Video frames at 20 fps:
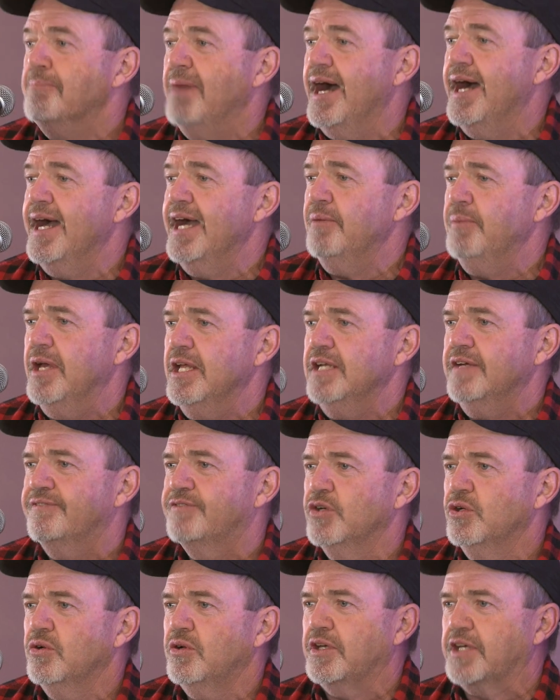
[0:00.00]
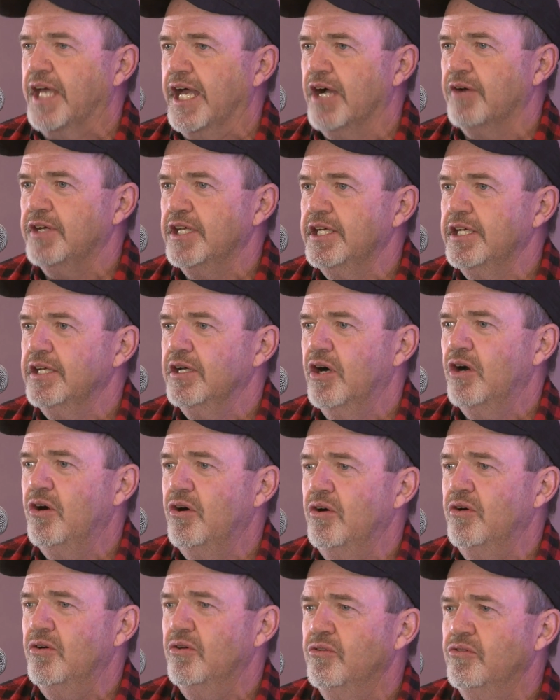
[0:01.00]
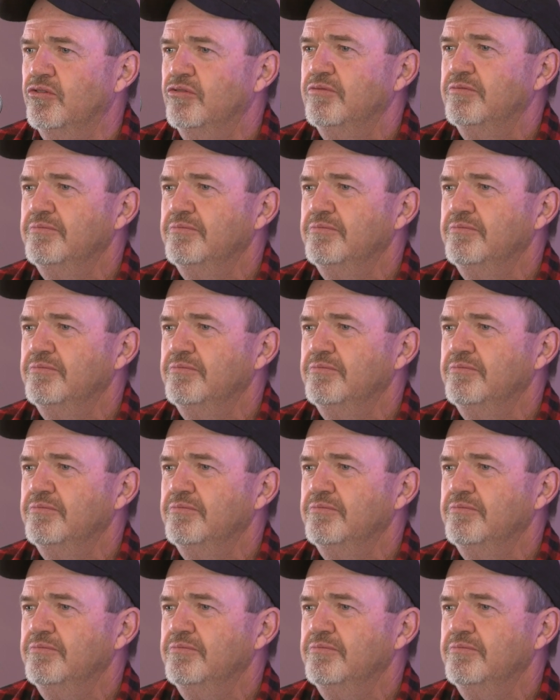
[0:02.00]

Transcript: my Renfrew County home,